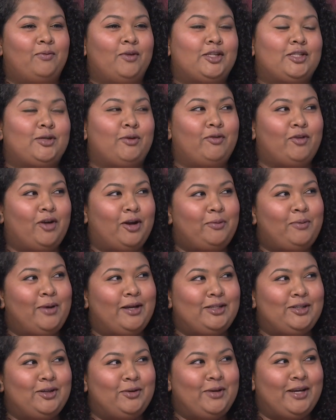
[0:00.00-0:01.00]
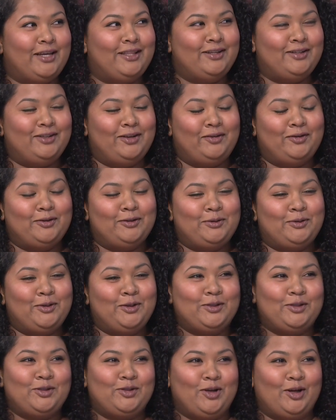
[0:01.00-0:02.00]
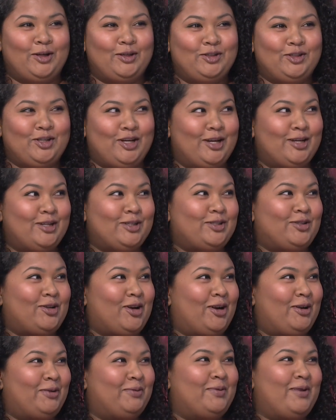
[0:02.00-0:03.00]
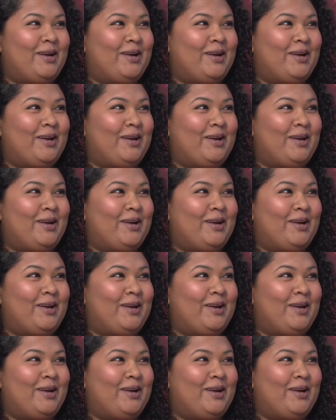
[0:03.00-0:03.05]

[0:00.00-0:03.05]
So we've got to make sure we get the difference between astrology and astronomy.